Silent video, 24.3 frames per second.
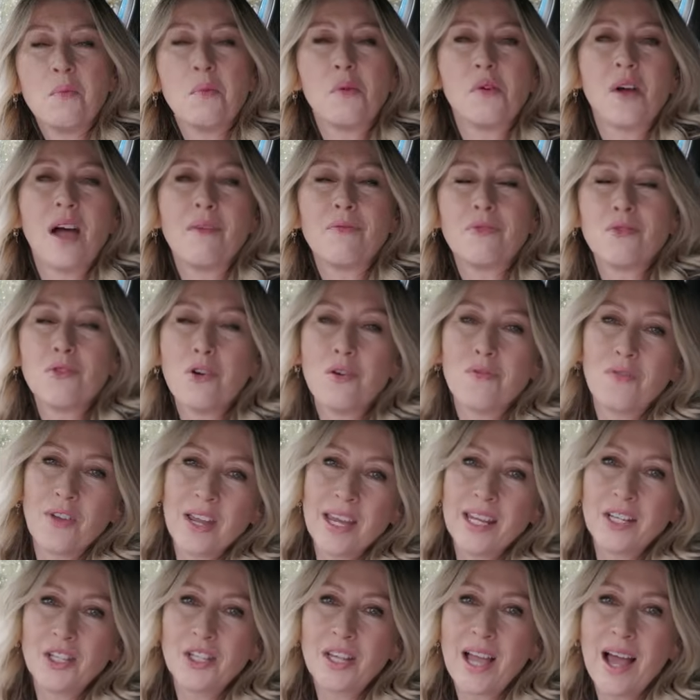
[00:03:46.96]
We'll cover off
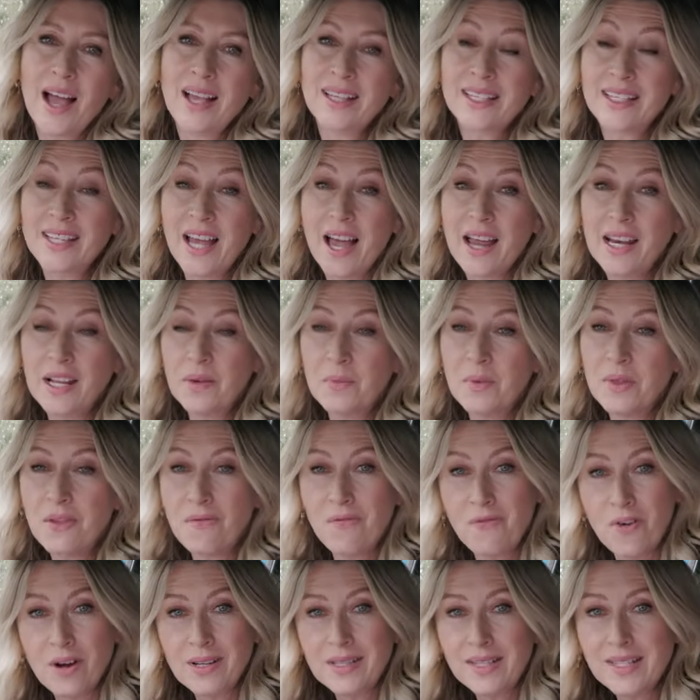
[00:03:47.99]
each car starting with the
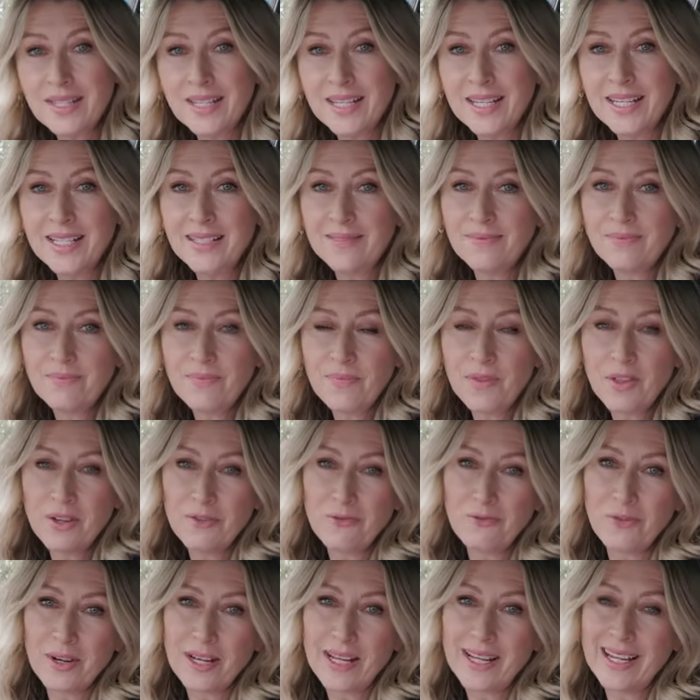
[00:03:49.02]
front seat, the
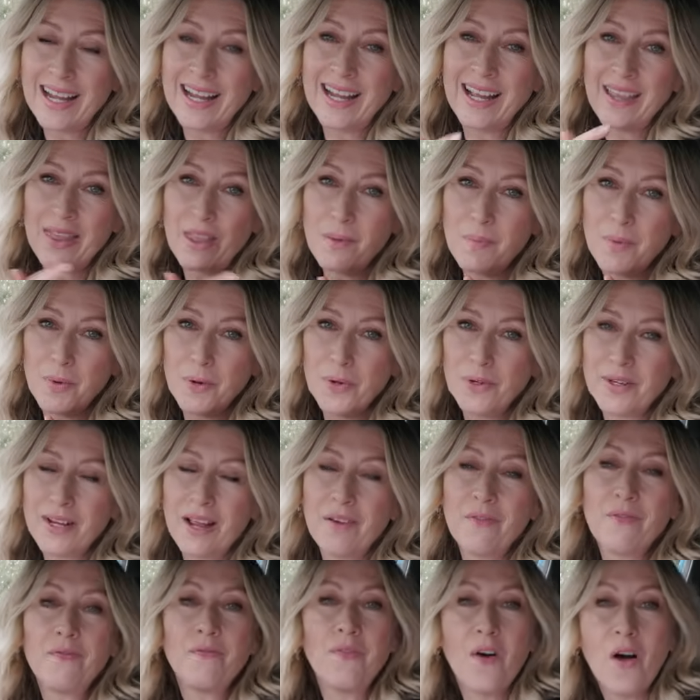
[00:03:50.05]
rear, the boot,
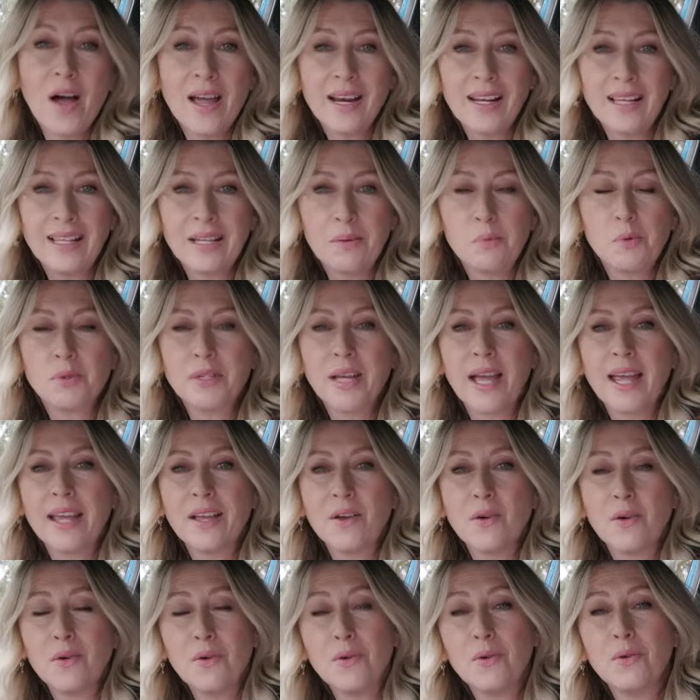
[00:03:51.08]
and finally we'll
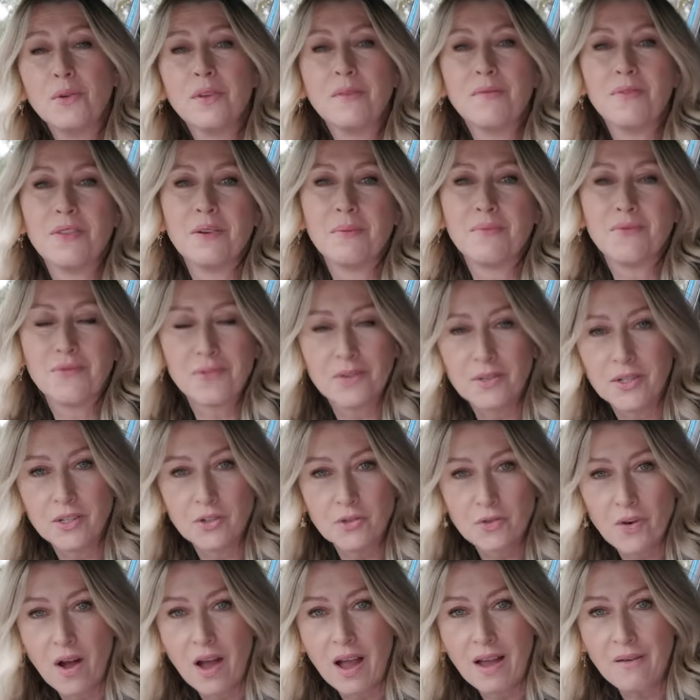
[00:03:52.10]
take all of them for a
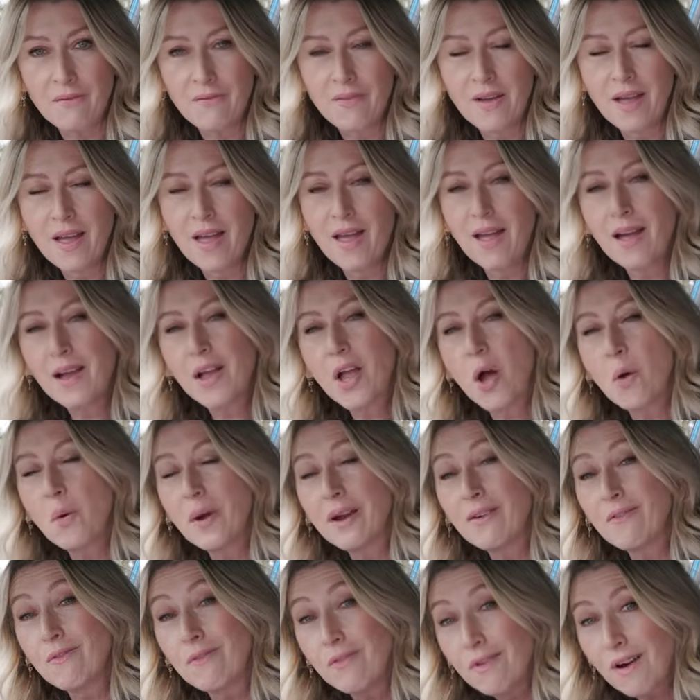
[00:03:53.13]
drive.
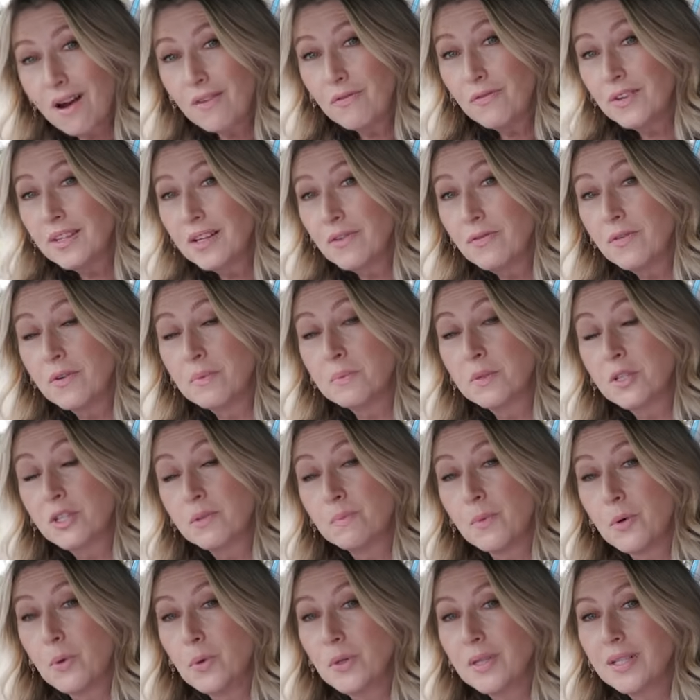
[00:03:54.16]
Going roughly from
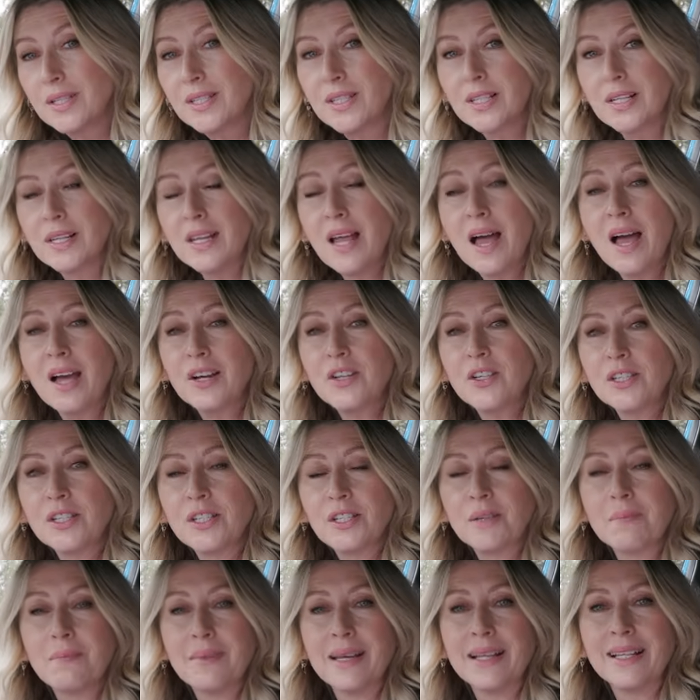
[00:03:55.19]
smallest to
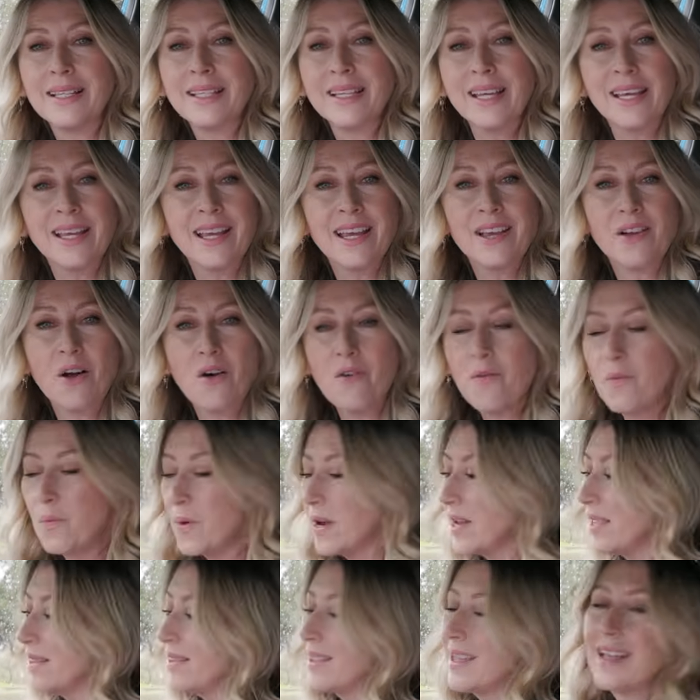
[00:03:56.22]
largest means kicking off
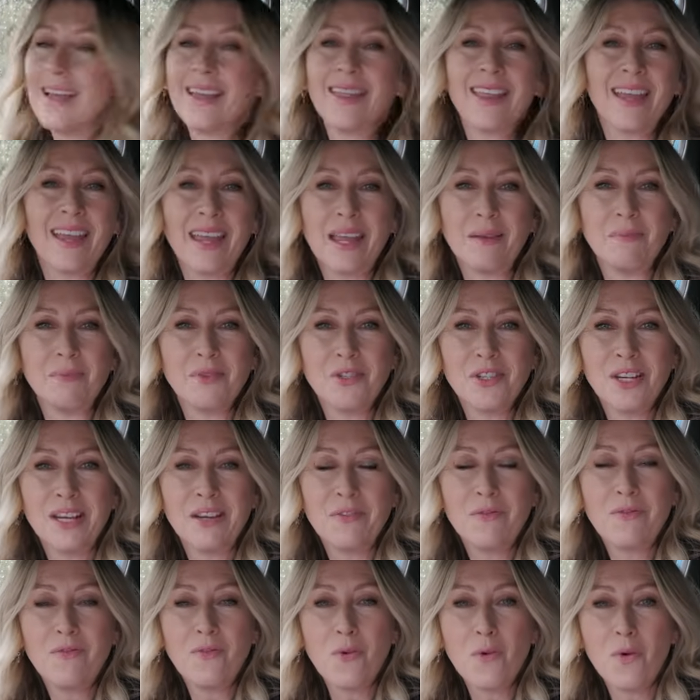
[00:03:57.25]
with the
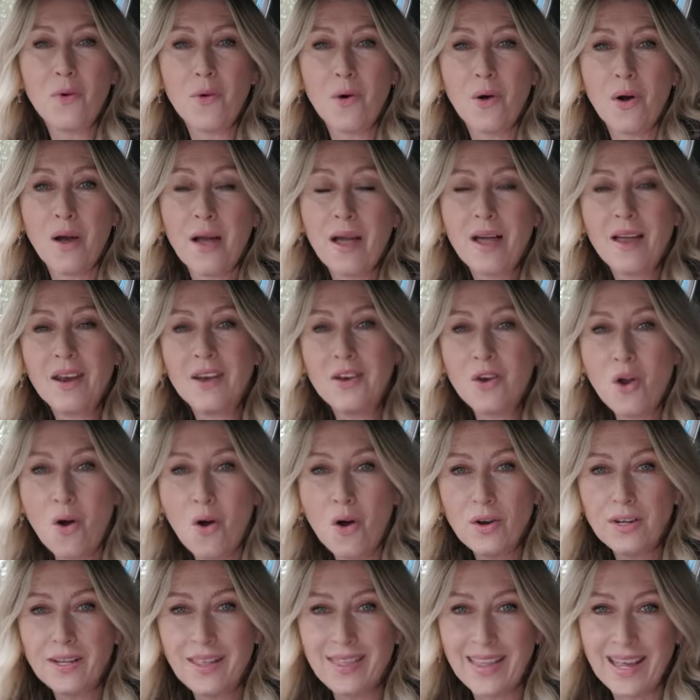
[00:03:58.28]
MG4.
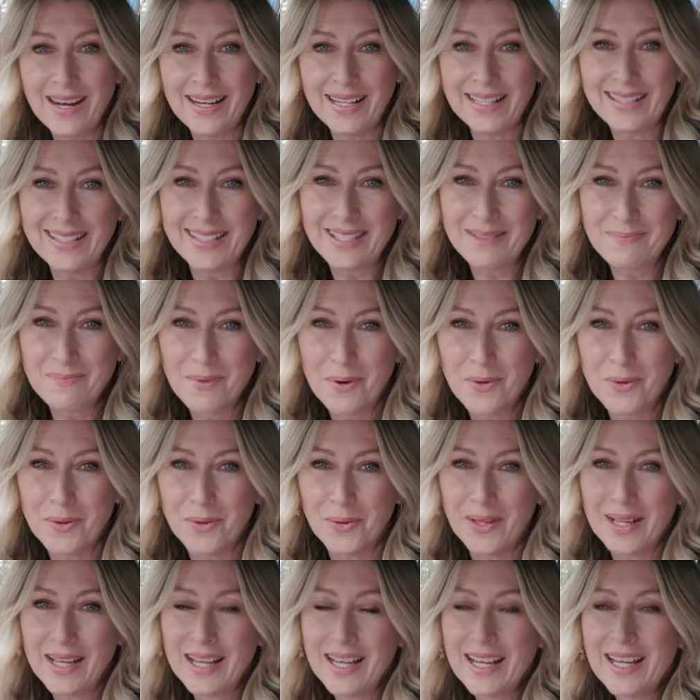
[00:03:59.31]
Not that it's
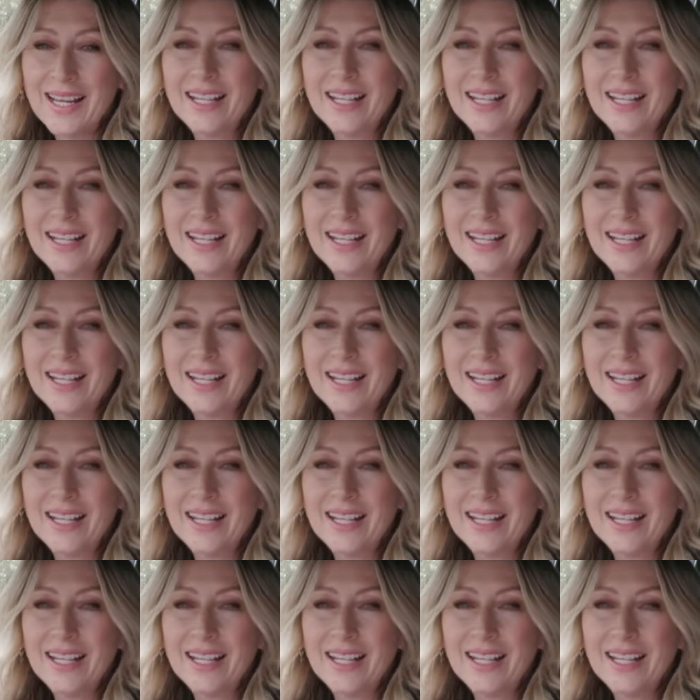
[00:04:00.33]
small.